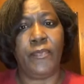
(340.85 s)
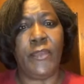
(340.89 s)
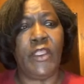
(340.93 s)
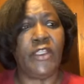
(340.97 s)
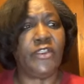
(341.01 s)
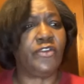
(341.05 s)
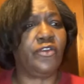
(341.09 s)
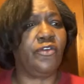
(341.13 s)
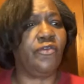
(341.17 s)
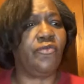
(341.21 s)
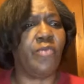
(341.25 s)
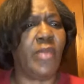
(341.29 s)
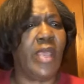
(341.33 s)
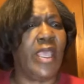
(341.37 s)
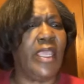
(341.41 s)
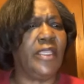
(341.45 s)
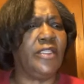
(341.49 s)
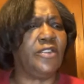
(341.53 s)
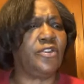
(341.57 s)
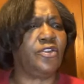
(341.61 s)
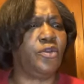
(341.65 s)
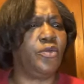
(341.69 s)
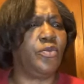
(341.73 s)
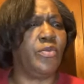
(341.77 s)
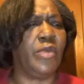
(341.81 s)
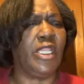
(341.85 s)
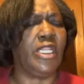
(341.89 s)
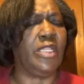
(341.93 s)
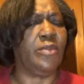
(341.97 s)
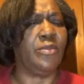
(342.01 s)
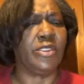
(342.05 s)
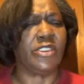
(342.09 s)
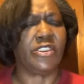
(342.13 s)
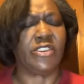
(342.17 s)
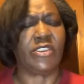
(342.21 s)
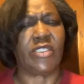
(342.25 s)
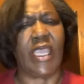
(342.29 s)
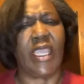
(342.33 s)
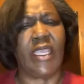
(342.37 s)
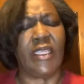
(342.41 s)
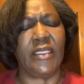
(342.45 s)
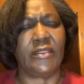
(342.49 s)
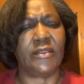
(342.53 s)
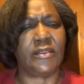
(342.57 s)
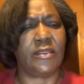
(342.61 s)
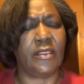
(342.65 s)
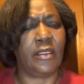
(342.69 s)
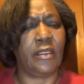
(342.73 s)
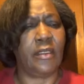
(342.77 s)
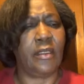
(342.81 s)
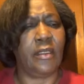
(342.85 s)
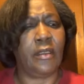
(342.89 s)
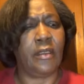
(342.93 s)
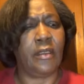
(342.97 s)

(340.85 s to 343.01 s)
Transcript: that you've made too many mistakes.